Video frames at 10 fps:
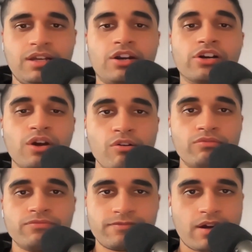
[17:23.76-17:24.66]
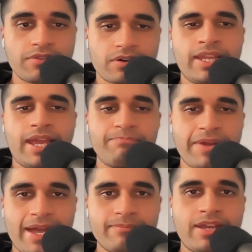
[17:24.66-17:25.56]
her own father, and
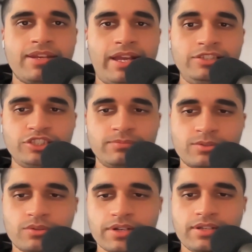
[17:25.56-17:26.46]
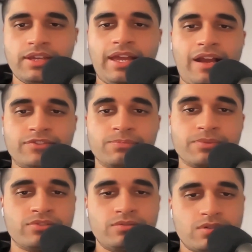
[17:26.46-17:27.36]
Batman and Jim Gordon have to pursue